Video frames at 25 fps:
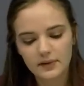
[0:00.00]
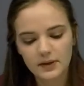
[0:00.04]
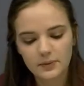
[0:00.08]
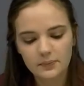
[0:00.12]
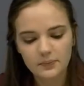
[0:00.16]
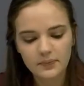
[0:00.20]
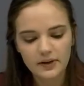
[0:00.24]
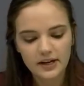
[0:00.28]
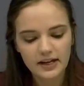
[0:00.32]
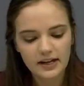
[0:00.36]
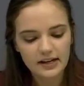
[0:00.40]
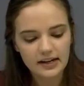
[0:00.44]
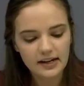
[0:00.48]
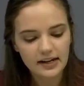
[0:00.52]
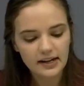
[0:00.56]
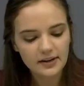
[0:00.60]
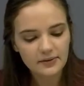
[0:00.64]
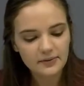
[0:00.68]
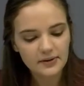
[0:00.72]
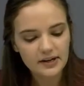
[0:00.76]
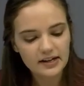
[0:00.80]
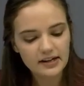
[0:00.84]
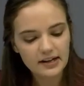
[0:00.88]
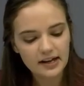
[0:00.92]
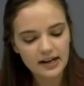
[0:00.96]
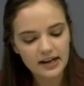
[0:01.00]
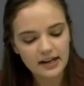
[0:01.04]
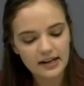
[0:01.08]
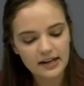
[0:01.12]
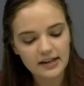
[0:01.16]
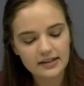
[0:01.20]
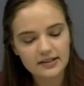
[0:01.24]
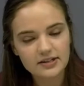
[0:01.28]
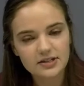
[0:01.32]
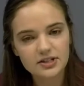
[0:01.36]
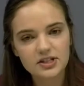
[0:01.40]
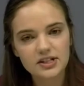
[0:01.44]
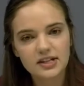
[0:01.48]
But anyway,
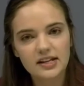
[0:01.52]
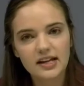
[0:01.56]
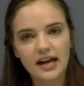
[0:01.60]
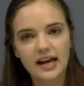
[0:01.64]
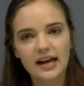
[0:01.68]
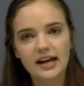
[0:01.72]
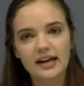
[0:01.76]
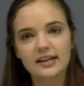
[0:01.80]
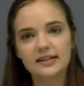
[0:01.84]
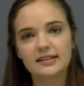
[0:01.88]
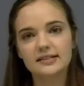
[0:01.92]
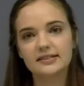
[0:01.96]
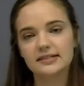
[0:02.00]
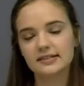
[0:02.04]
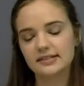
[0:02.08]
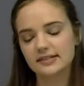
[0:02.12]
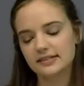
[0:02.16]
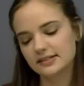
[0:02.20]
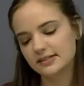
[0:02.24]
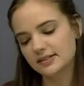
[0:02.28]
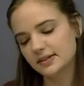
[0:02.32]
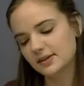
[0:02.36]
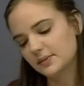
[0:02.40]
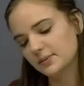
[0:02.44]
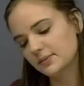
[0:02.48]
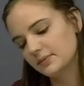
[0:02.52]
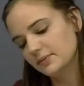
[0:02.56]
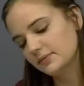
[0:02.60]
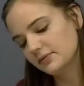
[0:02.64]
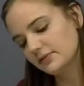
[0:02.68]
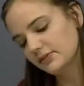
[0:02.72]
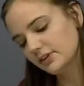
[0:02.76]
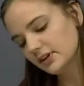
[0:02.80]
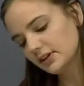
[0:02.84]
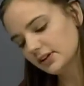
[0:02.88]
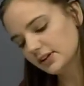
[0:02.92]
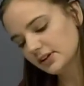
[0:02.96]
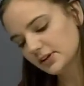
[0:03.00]
she has some
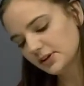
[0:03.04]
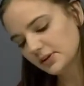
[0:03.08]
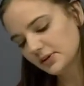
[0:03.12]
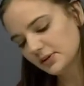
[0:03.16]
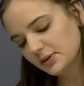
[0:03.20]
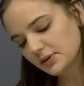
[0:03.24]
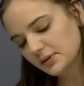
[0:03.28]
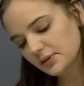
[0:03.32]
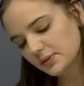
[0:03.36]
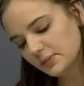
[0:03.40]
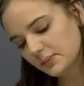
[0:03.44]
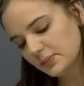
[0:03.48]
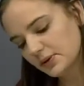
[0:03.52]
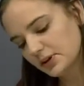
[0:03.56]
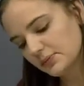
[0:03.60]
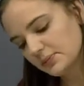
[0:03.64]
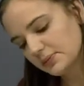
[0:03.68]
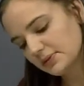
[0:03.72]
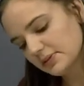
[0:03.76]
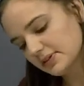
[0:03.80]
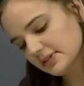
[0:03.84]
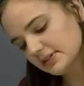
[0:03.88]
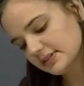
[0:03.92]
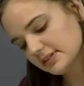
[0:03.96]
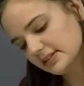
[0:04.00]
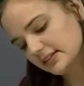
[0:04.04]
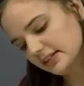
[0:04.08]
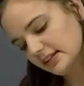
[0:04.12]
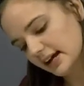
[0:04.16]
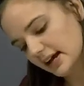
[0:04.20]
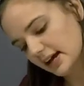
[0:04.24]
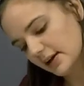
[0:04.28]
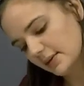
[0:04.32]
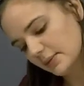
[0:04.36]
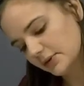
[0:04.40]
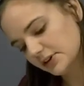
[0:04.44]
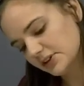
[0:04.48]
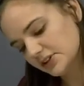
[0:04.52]
vertical pupils,
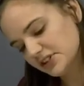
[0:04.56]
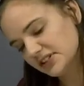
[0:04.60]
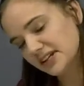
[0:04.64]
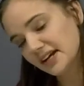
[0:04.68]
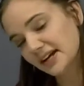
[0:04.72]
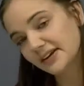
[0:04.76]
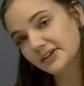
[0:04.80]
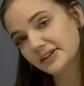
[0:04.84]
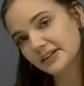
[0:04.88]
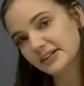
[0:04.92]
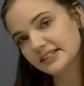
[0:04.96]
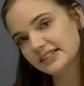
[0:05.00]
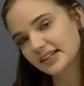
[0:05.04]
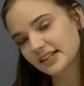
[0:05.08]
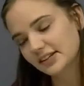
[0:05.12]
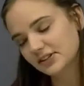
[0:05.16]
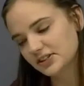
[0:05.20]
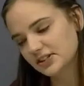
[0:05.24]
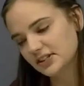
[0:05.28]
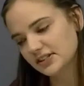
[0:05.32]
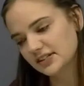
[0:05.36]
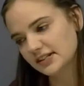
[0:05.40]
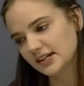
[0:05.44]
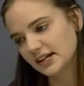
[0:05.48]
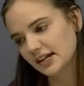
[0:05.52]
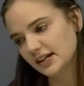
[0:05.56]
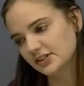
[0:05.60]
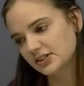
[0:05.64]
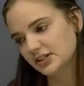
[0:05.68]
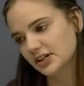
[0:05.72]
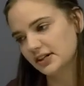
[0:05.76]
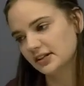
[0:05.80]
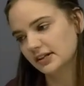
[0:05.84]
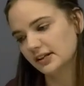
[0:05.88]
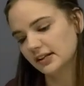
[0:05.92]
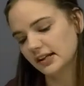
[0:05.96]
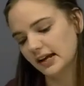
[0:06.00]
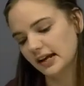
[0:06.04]
which is how you can tell she's a
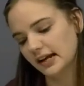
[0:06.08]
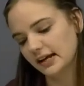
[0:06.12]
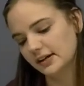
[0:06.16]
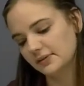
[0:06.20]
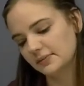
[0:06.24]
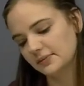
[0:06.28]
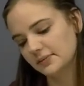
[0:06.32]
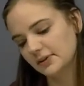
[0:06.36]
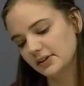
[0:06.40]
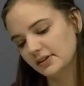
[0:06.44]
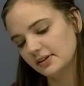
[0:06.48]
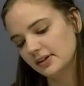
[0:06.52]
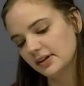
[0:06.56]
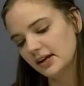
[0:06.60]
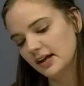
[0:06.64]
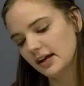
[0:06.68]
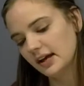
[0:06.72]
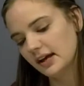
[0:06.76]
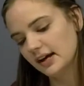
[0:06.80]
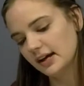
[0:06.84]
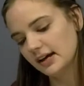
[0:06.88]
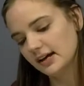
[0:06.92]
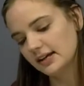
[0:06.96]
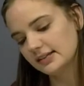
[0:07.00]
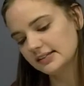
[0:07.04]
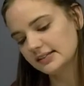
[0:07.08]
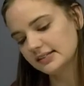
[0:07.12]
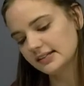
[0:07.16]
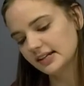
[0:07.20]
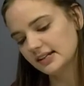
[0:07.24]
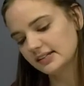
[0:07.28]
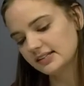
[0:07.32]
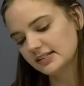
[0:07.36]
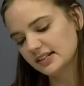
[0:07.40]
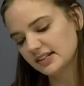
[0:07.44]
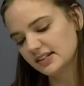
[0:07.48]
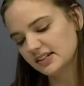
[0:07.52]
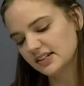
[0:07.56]
nocturnal animal.
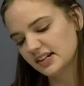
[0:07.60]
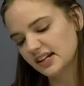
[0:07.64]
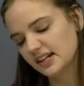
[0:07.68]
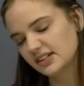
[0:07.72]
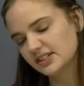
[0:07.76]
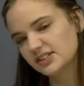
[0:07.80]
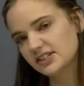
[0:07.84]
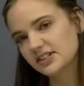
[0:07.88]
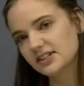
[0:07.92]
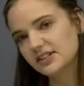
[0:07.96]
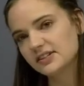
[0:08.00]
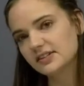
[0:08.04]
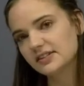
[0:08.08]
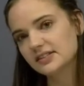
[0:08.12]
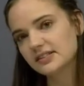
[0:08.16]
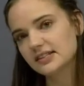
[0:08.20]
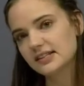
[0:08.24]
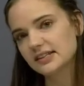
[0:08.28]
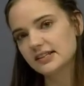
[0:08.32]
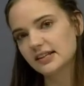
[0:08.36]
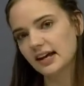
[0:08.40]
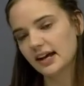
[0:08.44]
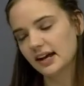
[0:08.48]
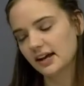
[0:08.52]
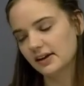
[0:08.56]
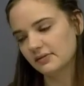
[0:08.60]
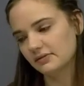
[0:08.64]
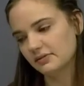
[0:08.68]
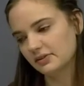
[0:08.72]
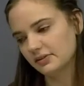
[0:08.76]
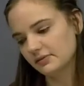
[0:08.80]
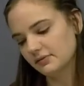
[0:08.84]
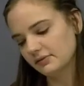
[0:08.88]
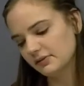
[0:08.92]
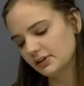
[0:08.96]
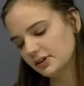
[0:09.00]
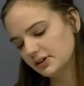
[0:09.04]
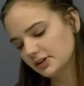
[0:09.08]
Snakes that are nocturnal tend to have the
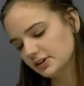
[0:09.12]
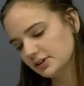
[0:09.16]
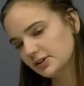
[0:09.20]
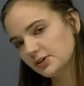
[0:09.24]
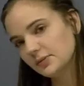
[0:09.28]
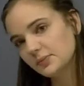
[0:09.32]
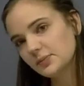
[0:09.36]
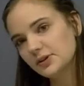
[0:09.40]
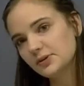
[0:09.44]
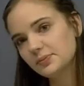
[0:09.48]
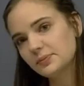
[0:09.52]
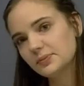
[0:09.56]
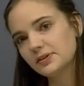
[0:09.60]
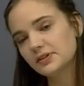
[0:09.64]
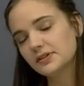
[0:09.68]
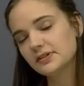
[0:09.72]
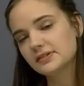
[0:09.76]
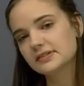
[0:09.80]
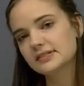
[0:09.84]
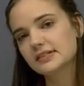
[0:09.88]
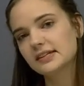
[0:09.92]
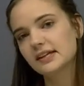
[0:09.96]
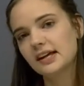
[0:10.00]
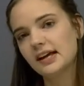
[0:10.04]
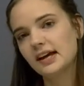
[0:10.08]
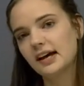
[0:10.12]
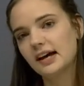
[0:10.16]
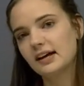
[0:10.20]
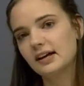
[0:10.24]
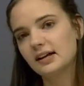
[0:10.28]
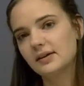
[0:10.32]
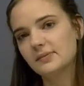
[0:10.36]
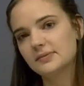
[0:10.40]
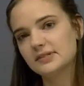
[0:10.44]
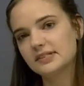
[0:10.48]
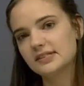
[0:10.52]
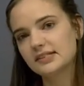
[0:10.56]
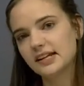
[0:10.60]
vertical pupils.
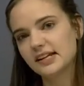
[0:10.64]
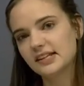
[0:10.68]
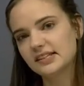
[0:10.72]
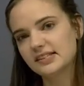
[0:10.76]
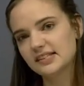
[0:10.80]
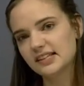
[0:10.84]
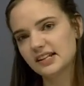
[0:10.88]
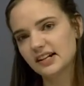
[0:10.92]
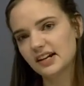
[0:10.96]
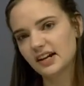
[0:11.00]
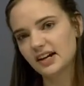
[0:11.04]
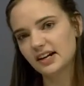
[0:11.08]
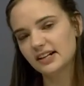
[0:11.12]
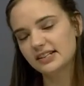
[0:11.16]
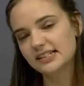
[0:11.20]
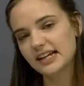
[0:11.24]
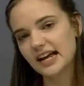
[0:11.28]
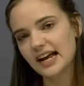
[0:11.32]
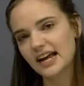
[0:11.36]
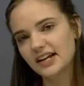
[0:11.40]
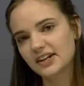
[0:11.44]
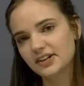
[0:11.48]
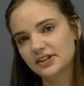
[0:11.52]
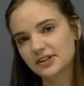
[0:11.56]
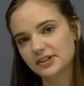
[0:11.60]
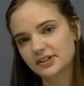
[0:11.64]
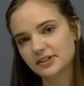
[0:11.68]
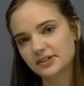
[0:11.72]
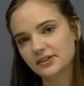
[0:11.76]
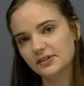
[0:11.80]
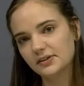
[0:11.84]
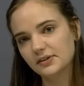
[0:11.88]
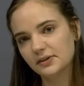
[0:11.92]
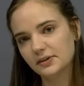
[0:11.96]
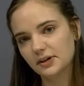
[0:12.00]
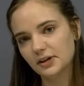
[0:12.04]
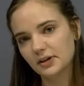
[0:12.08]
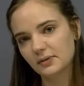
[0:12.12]
Snakes that are
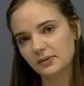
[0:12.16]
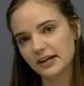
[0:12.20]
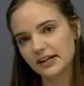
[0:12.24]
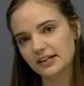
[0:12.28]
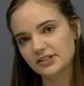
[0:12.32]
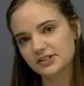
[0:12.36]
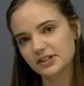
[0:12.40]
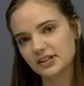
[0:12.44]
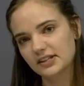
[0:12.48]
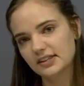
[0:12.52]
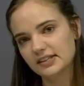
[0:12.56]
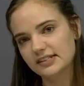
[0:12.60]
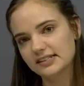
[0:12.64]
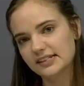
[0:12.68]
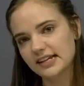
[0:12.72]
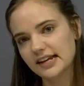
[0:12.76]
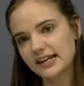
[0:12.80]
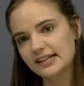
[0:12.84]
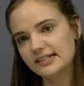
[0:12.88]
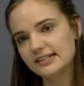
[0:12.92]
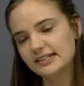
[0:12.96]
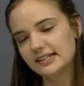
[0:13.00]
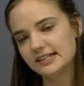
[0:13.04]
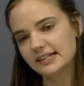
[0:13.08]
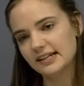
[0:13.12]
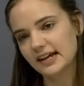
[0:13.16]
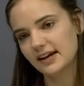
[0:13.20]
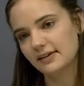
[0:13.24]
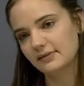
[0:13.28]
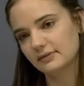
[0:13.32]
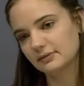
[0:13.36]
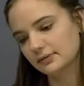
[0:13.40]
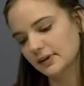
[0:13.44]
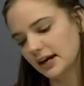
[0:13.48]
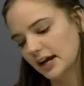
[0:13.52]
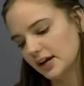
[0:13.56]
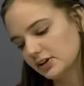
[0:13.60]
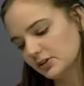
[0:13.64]
diurnal or awake during the day tend to have
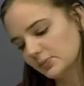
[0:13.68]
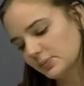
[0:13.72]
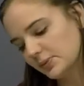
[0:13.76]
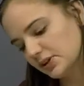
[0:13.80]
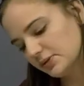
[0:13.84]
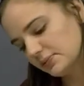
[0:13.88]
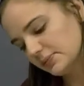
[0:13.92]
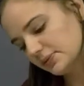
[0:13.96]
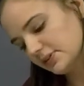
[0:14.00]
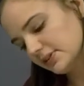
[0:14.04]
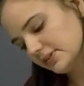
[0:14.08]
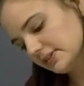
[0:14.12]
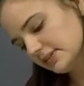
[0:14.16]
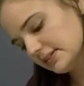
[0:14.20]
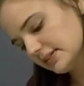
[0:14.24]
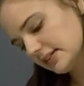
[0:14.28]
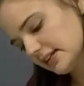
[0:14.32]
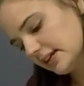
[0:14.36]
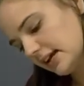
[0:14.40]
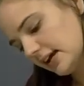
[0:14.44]
round pupils.